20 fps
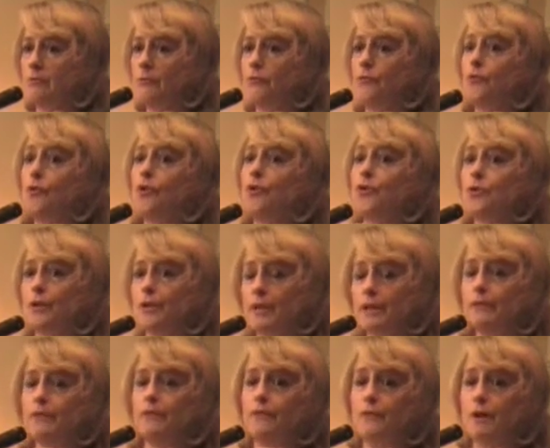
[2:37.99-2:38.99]
before you can
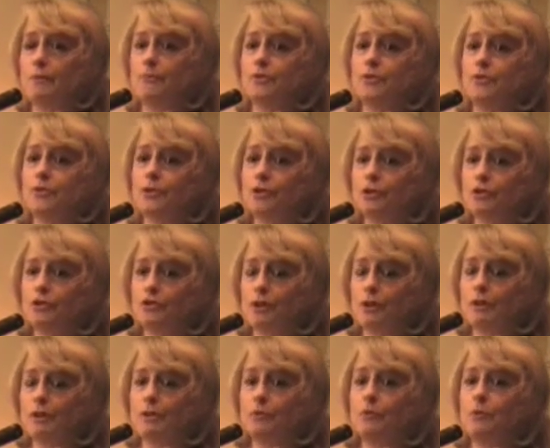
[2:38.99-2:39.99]
get the pharmaceutical
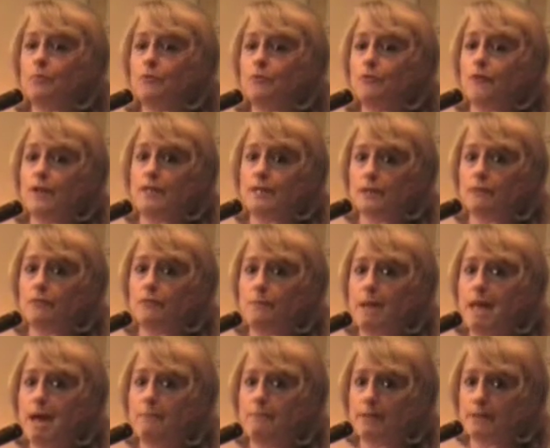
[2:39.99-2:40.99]
drug that will prevent it from
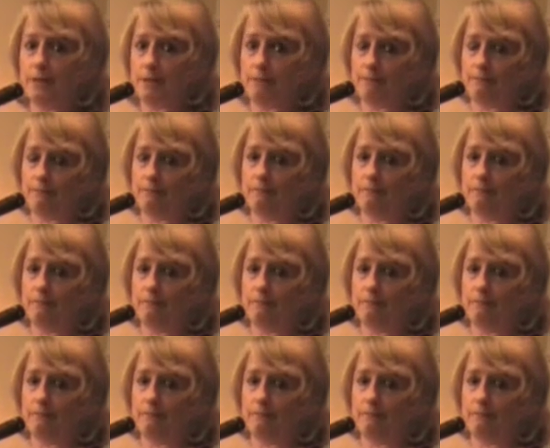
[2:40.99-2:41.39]
happening.